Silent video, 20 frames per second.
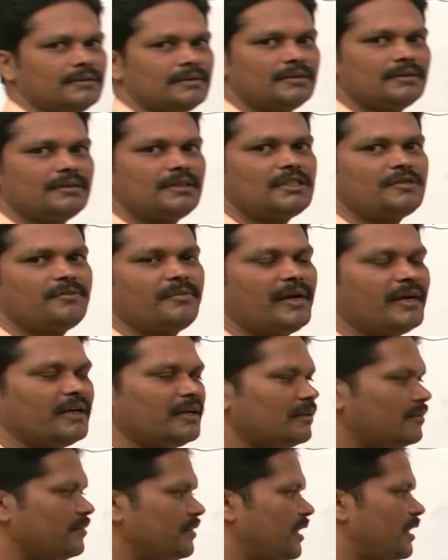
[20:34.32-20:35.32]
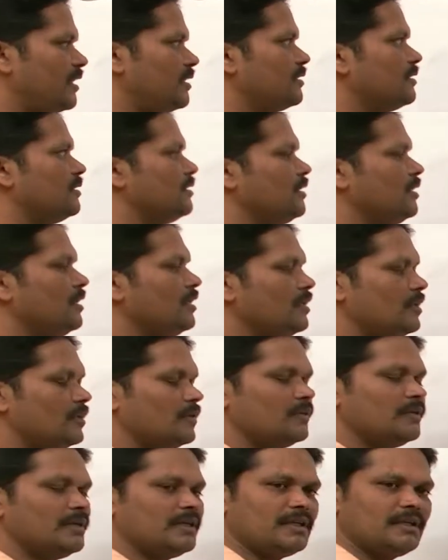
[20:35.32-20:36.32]
In this manner we are
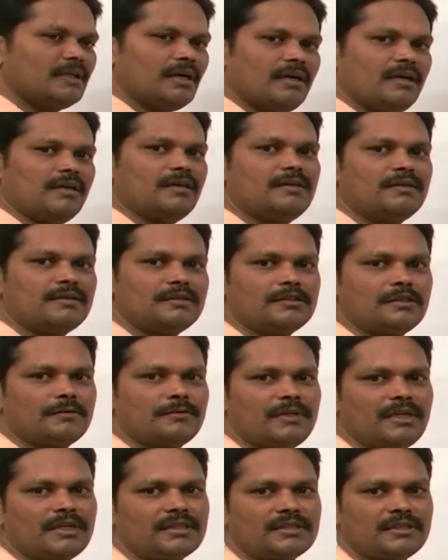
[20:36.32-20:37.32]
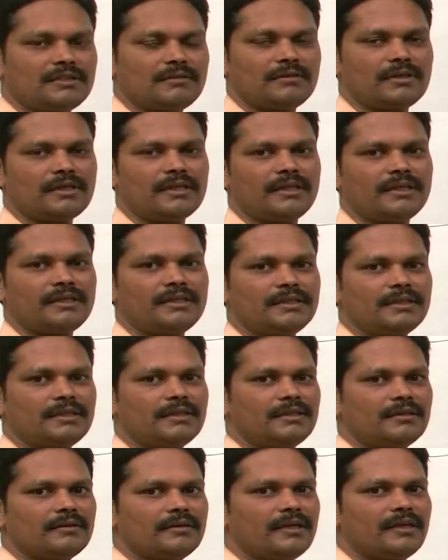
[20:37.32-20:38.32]
doing the subtraction, we will get
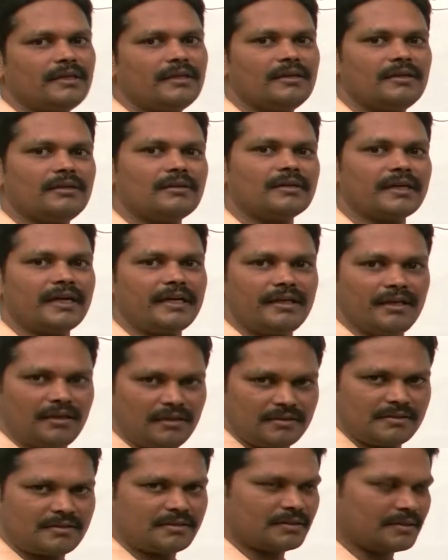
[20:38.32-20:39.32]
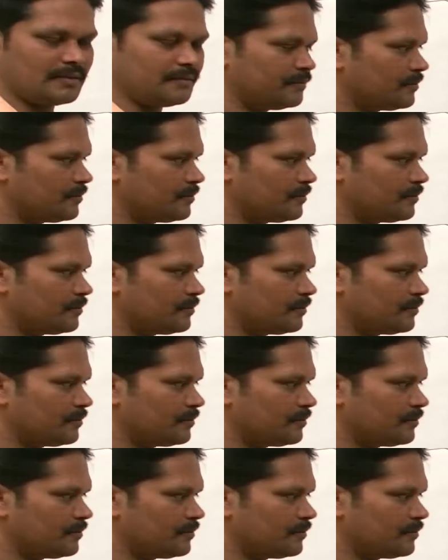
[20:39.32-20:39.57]
the right answer.